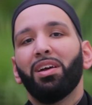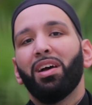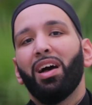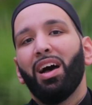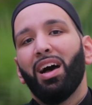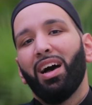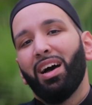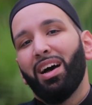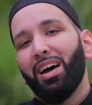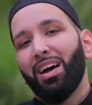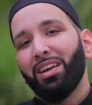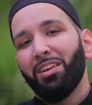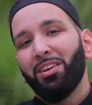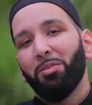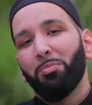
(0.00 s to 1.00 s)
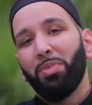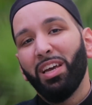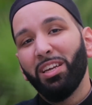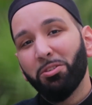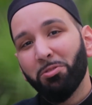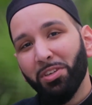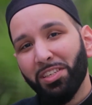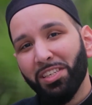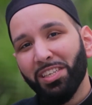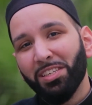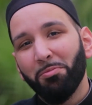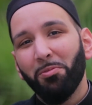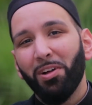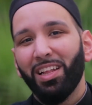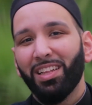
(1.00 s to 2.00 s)
uh, you know,
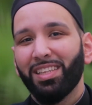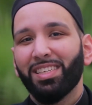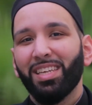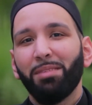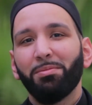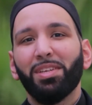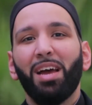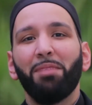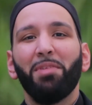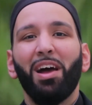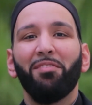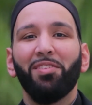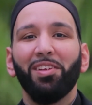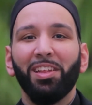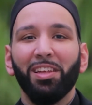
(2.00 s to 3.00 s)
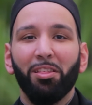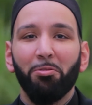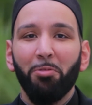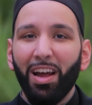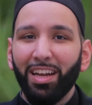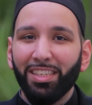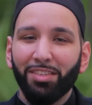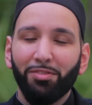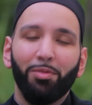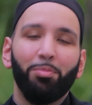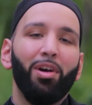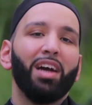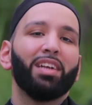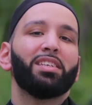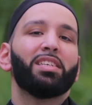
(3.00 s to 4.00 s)
patriotism while at the same time not feeling threatened for
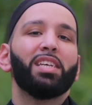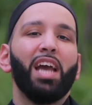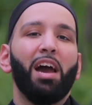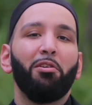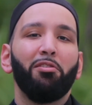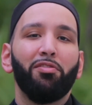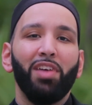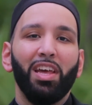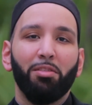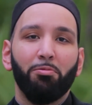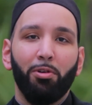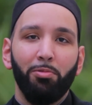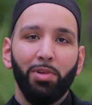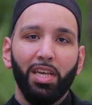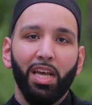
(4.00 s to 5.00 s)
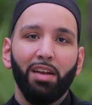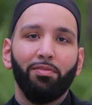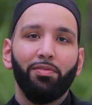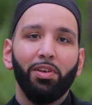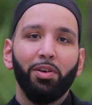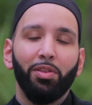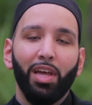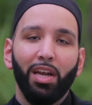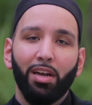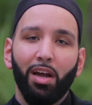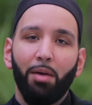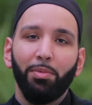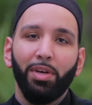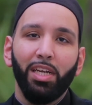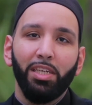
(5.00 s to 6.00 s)
practicing our faith, where we can feel that
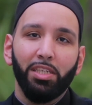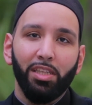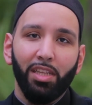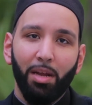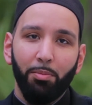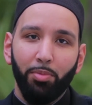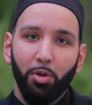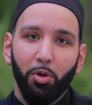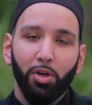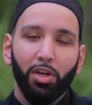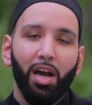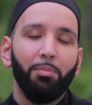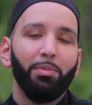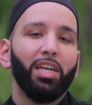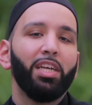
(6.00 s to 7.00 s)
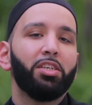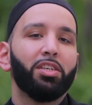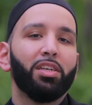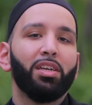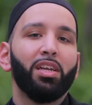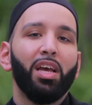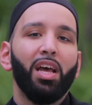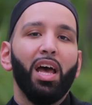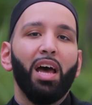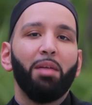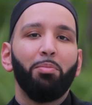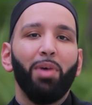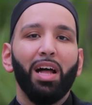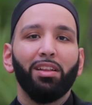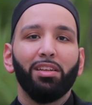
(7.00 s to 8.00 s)
combination, that pure combination
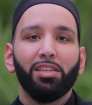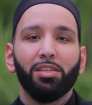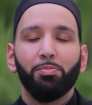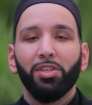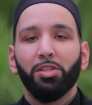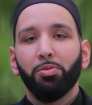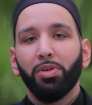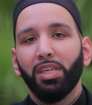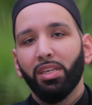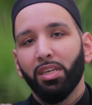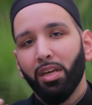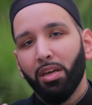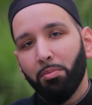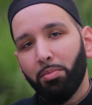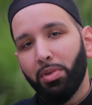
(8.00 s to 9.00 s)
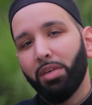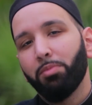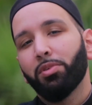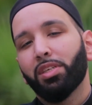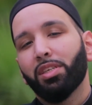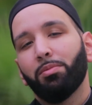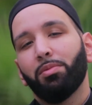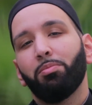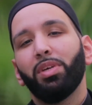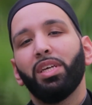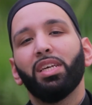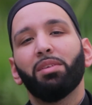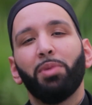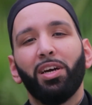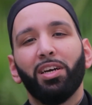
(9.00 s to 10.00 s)
and balance between being Muslim and
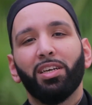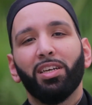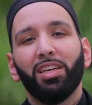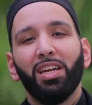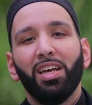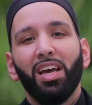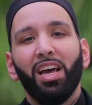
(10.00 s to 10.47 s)
being American.